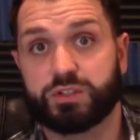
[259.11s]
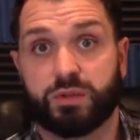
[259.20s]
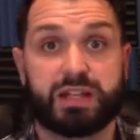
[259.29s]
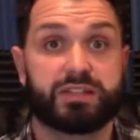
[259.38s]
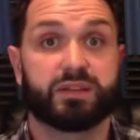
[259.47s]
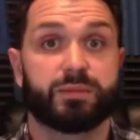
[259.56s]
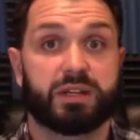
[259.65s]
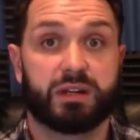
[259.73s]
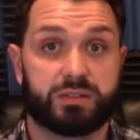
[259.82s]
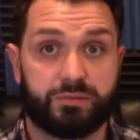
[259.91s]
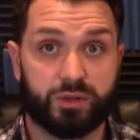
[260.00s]
So that's something
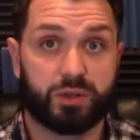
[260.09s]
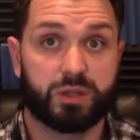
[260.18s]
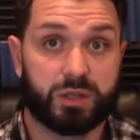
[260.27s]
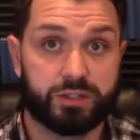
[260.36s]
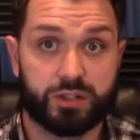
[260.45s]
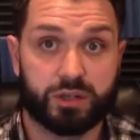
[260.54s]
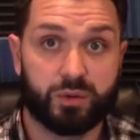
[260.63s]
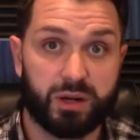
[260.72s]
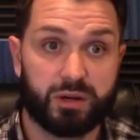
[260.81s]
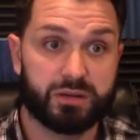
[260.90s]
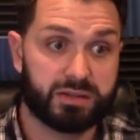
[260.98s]
else. If you're looking at your
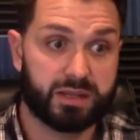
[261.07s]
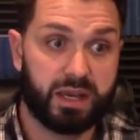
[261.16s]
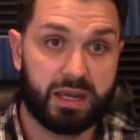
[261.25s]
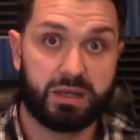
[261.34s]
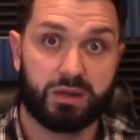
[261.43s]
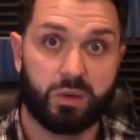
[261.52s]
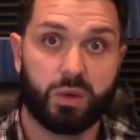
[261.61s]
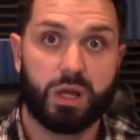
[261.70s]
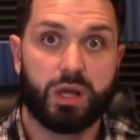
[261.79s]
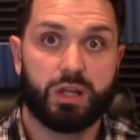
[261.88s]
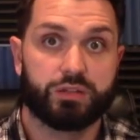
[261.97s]
career, it's like, hey,
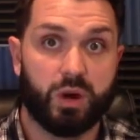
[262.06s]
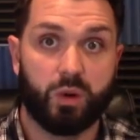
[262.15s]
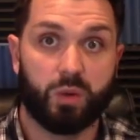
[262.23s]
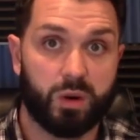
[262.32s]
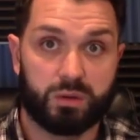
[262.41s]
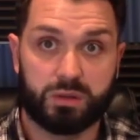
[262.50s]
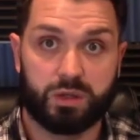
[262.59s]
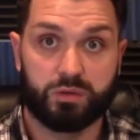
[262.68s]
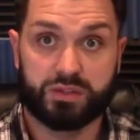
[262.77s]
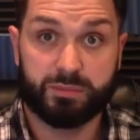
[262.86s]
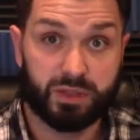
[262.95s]
do I
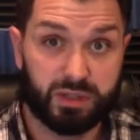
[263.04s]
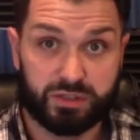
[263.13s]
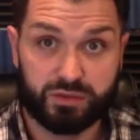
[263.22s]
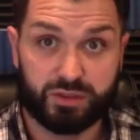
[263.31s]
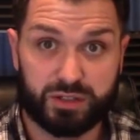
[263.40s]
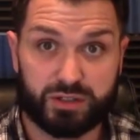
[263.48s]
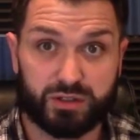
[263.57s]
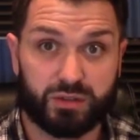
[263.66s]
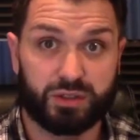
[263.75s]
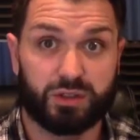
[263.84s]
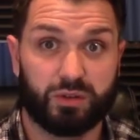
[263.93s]
want, something that's
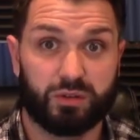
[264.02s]
traditional,